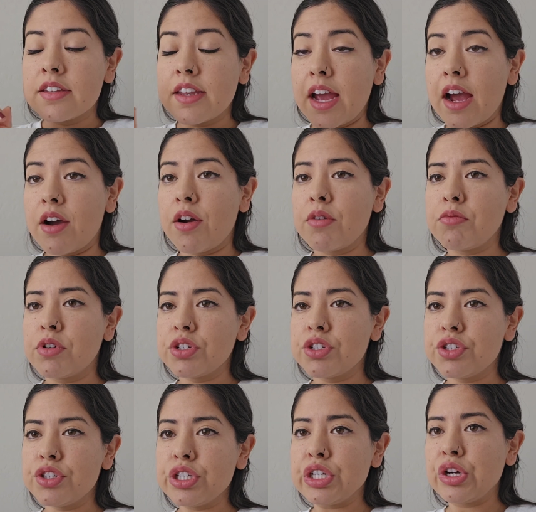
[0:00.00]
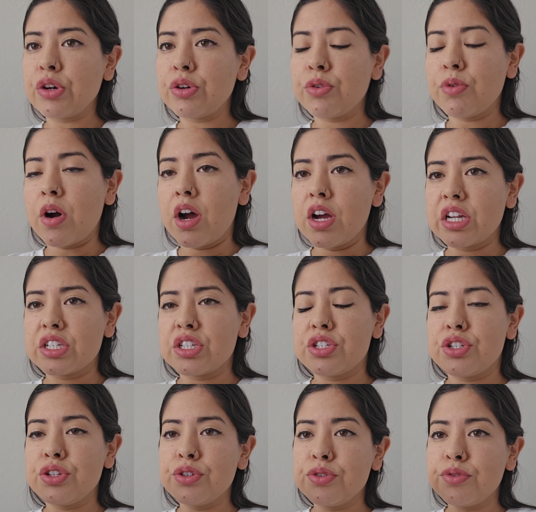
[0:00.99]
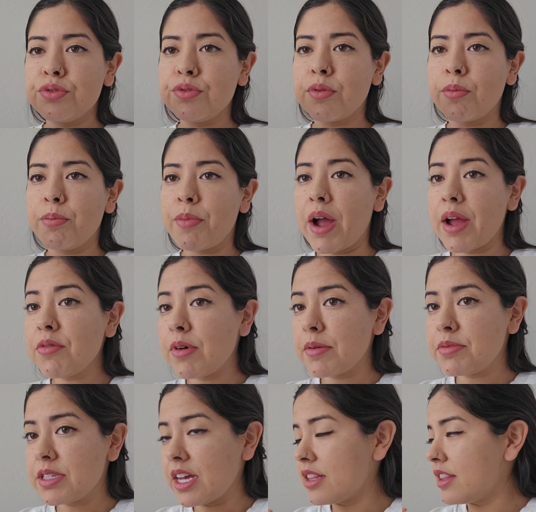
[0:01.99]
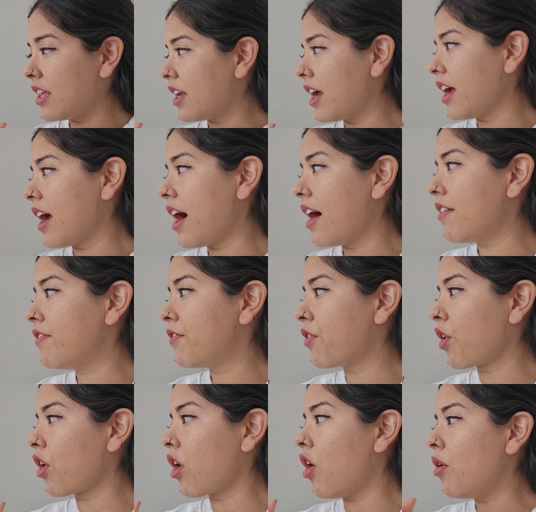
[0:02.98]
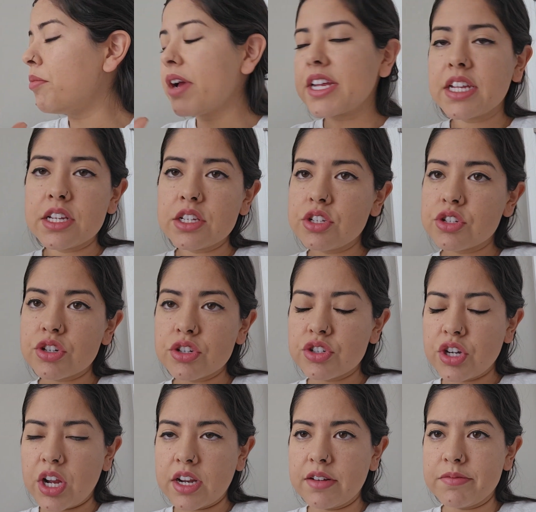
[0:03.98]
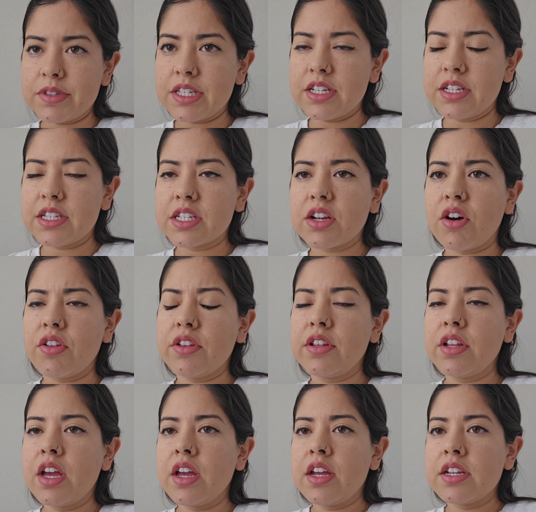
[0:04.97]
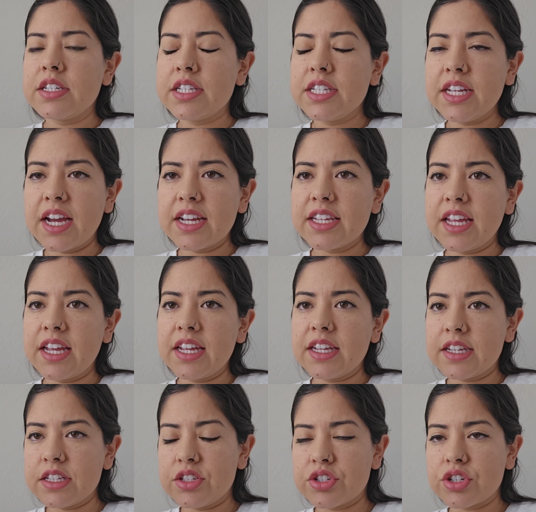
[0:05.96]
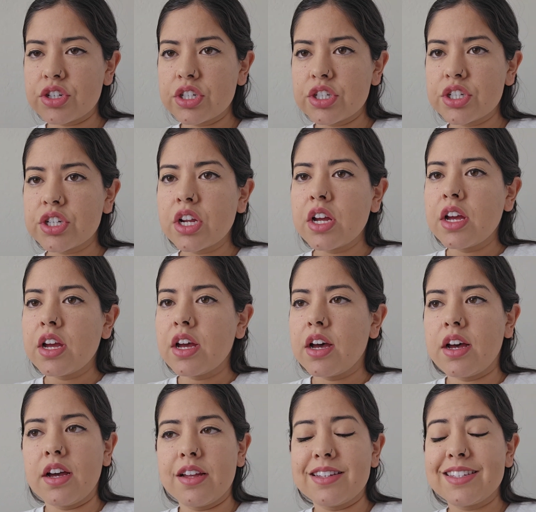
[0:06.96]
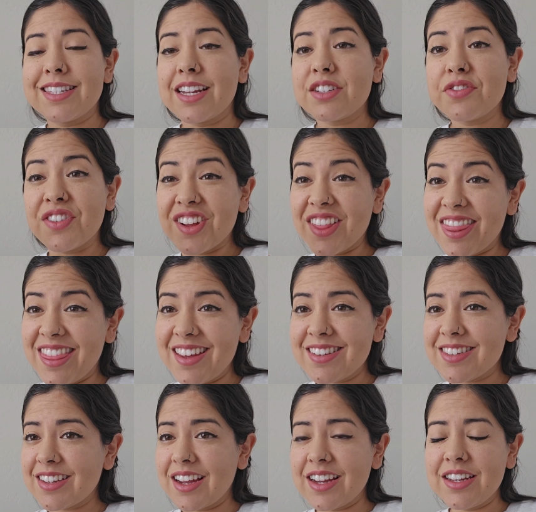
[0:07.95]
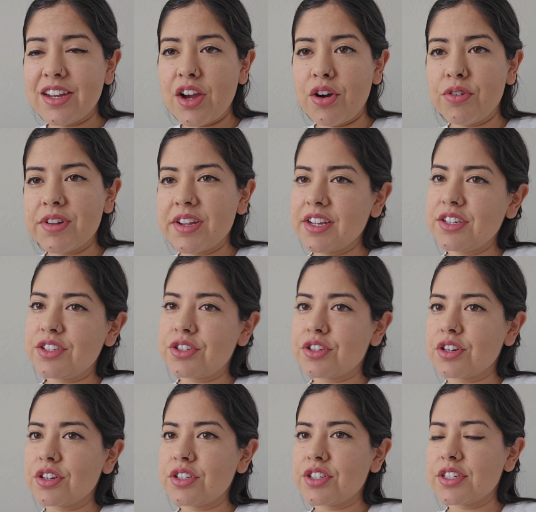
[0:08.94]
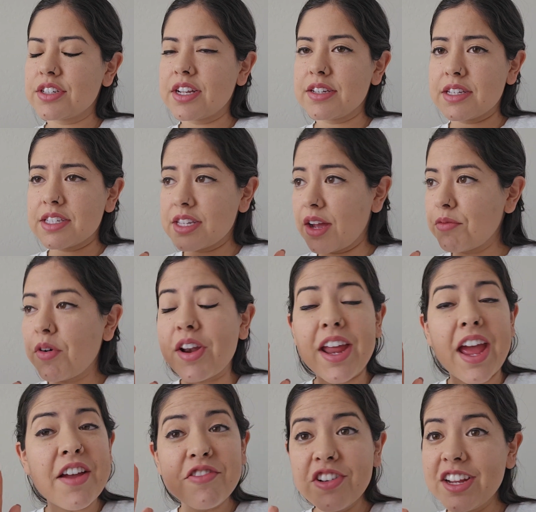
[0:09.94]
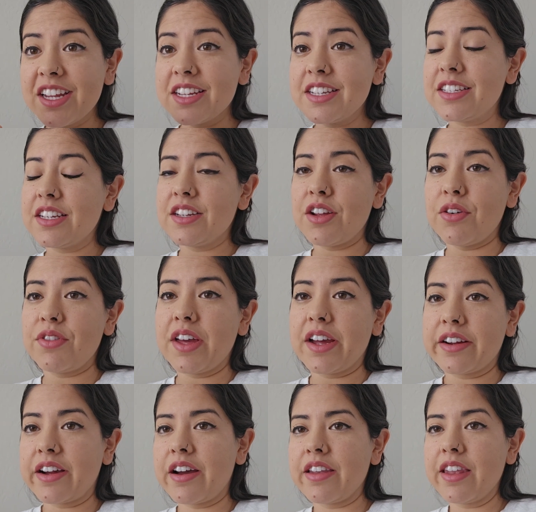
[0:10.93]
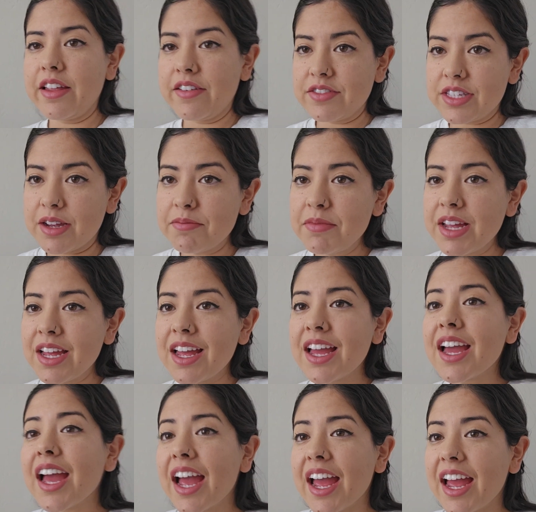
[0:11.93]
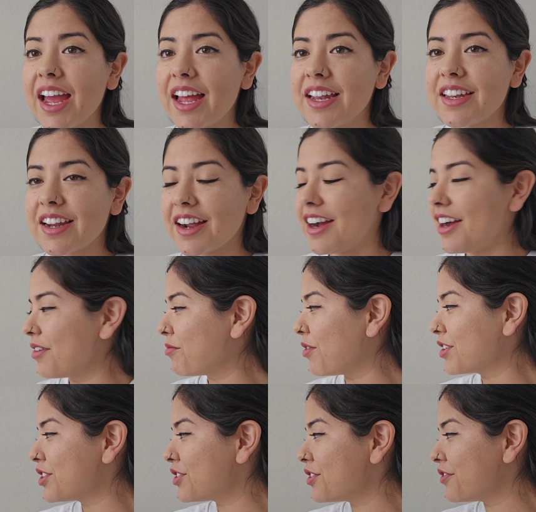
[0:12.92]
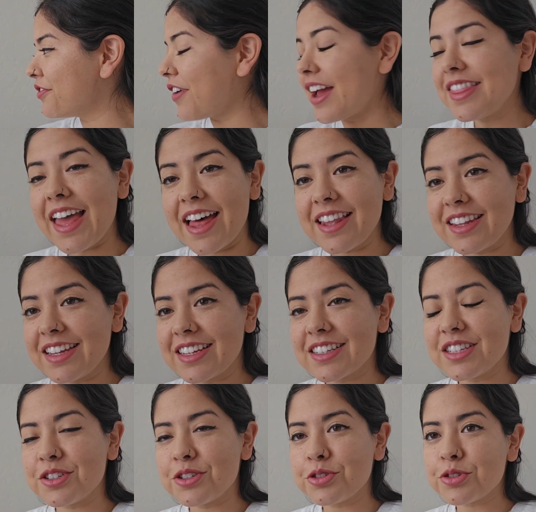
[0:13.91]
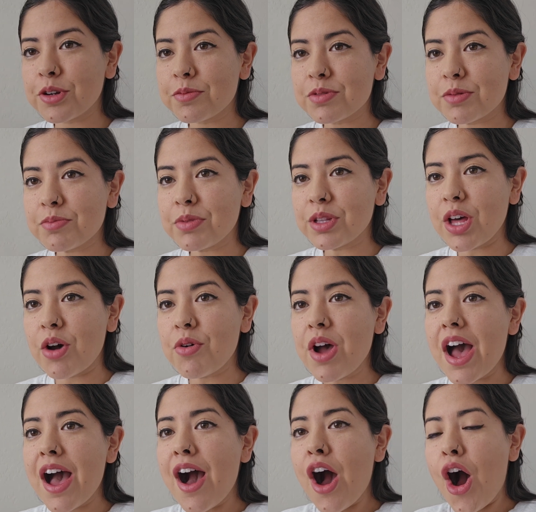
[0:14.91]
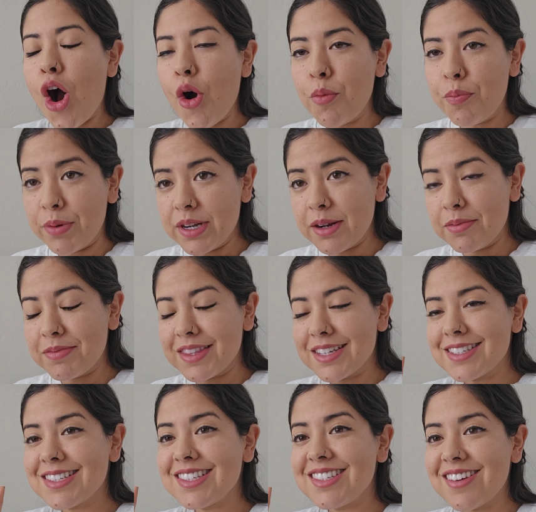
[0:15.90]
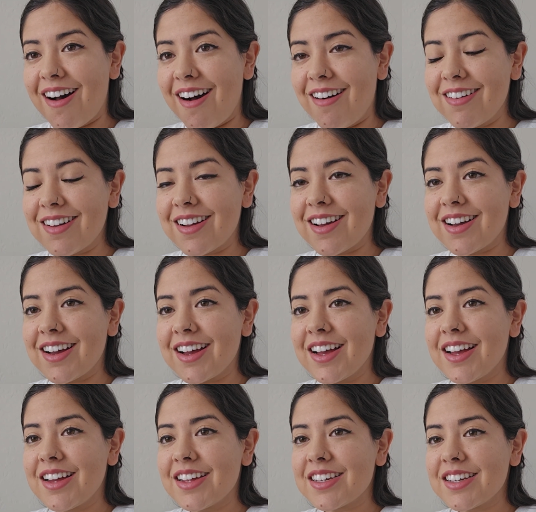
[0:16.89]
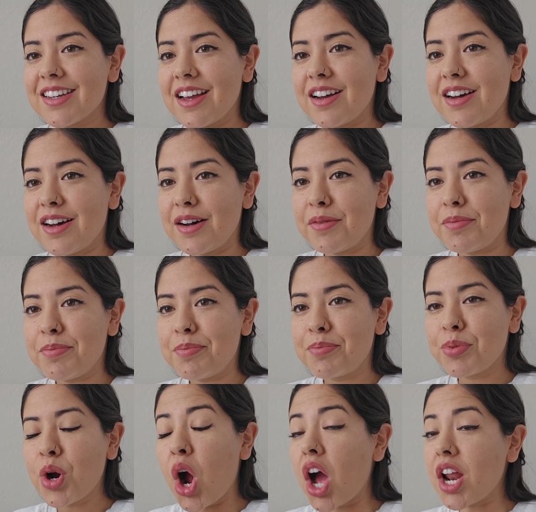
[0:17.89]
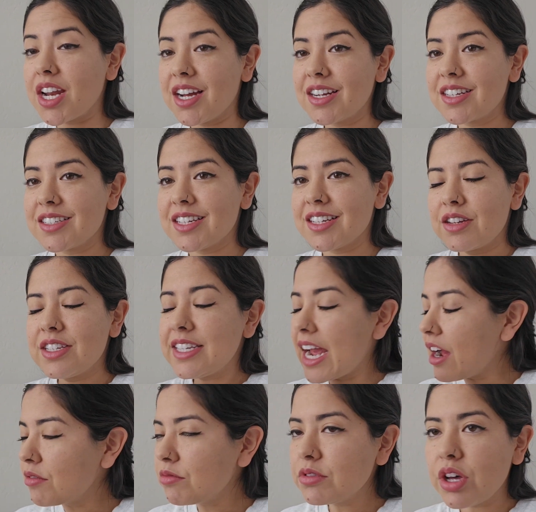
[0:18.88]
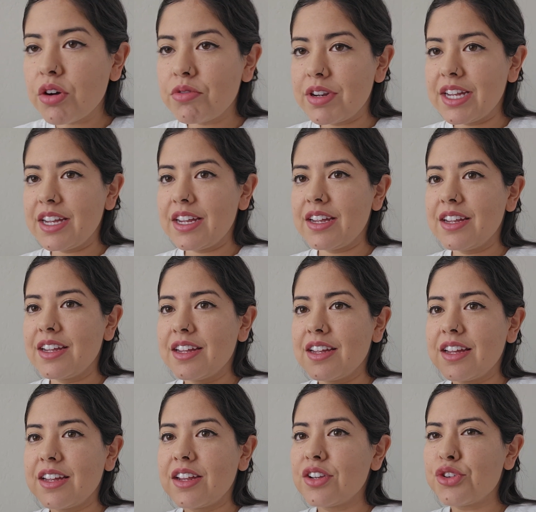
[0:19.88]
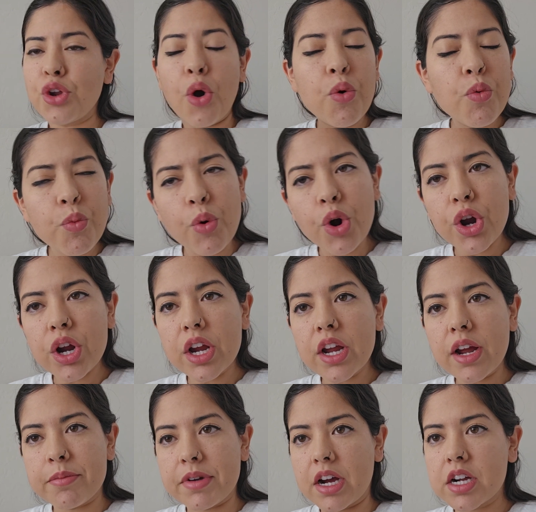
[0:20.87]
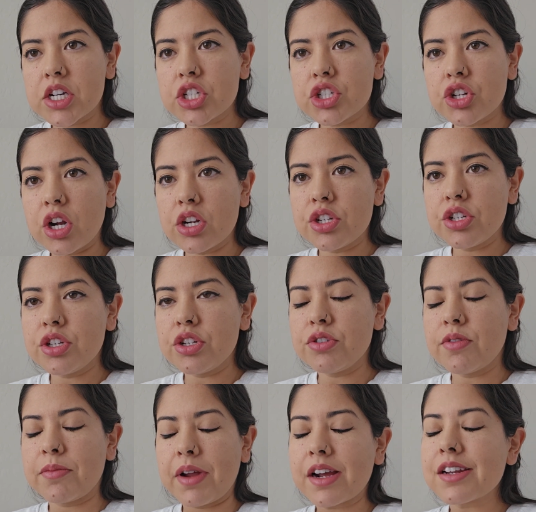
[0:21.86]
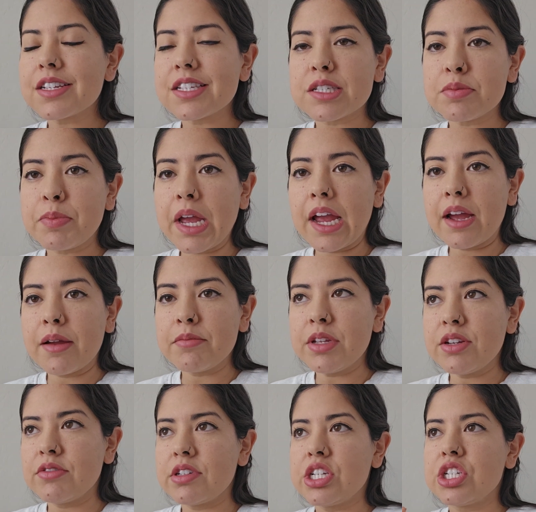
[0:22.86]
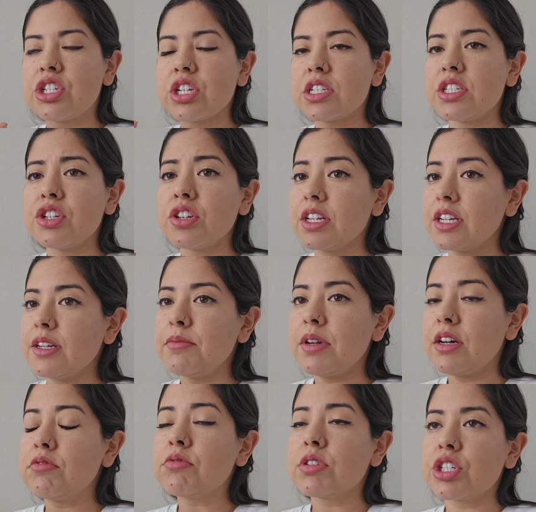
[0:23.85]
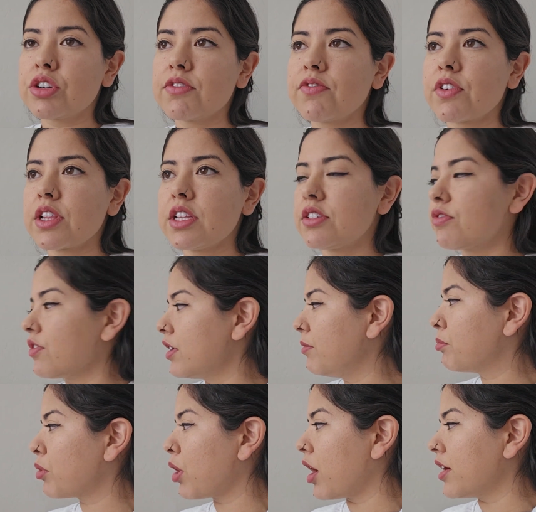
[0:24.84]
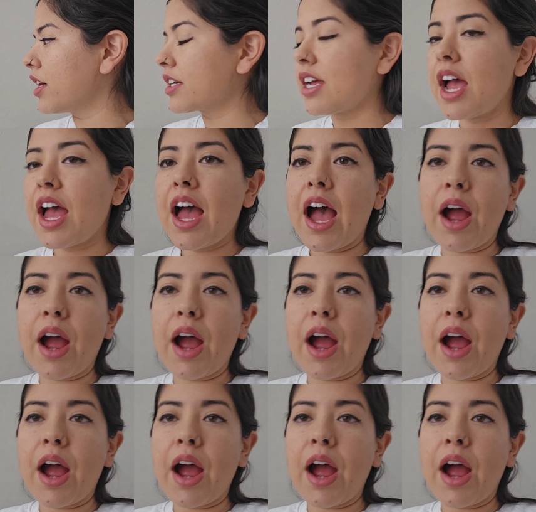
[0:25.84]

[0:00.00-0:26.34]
Now, I want you to go on to my website that I have for all my kids' church items. It's called TIK Kids Church. It stands for This I Know Kids Church, because I want every kid to know that God loves them. And I want you to find that link in the description below, open up the Zonk product, download it. Don't worry, I'm not going to charge you. I'm not going to spam you. It's just your email in return for this free product.